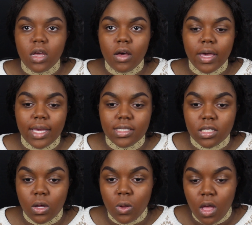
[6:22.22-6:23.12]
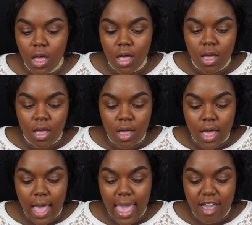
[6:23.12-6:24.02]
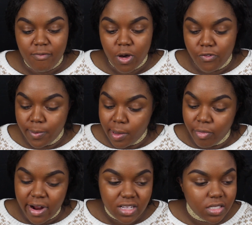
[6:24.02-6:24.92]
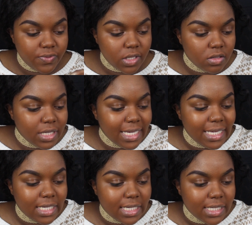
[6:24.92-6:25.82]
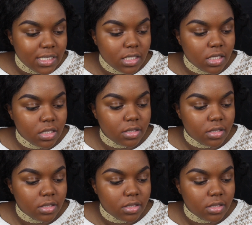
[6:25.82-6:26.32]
Okay, so I have both of my brows filled in.